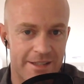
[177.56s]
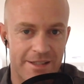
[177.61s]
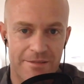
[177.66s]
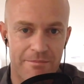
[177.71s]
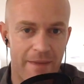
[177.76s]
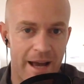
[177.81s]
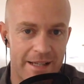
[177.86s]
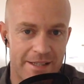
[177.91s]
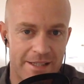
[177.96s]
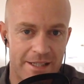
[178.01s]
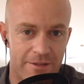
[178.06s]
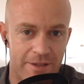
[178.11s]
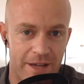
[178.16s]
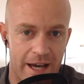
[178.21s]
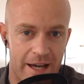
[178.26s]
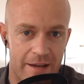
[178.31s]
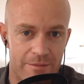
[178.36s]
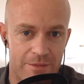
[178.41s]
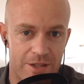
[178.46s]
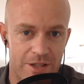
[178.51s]
had some massive
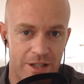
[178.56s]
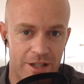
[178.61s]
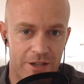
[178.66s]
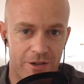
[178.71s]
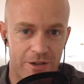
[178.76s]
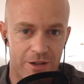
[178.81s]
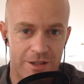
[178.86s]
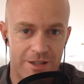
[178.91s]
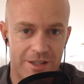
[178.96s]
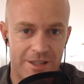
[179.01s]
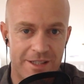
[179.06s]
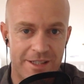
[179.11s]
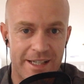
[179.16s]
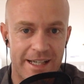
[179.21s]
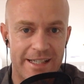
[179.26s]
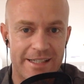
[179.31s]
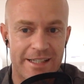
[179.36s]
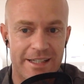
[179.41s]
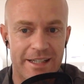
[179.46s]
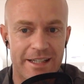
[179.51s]
games across the
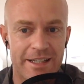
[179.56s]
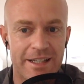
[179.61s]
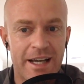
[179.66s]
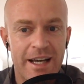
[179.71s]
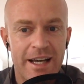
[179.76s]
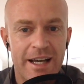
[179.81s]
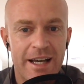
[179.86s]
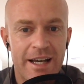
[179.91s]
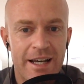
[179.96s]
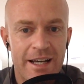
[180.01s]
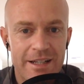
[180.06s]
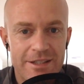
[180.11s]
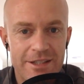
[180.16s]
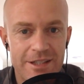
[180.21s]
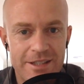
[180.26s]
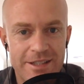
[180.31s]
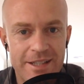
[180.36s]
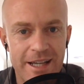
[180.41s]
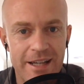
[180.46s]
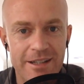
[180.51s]
season. And
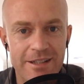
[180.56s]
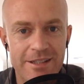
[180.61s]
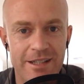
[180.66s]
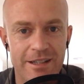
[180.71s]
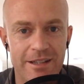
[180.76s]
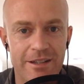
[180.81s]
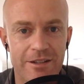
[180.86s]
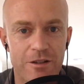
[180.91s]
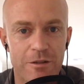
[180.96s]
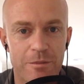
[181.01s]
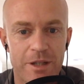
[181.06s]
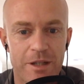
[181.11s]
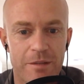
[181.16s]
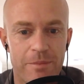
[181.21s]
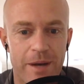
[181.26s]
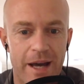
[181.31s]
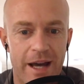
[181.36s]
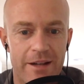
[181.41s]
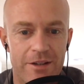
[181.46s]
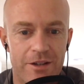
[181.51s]
just tell us a little bit
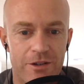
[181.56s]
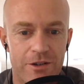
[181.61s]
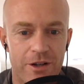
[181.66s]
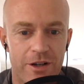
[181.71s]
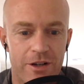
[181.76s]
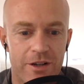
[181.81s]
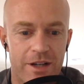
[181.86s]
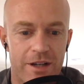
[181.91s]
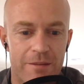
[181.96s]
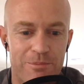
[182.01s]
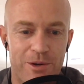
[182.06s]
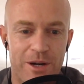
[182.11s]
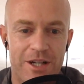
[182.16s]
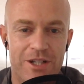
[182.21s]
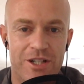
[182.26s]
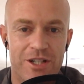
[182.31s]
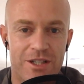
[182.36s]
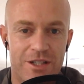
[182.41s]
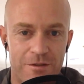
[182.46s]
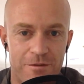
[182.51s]
about your early
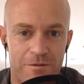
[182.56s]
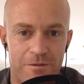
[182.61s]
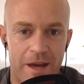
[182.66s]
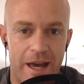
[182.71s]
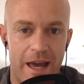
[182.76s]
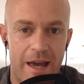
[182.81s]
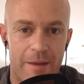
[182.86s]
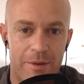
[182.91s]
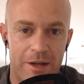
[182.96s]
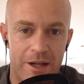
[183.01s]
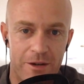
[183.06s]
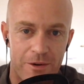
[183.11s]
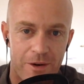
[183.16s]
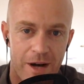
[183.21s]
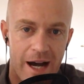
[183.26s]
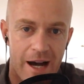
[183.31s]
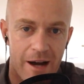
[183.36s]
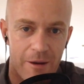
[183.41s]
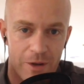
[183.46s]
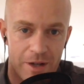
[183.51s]
impressions of Ebi
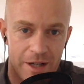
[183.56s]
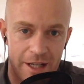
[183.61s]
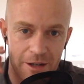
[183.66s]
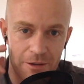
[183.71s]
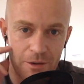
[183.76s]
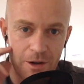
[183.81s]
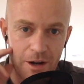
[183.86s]
Arar when he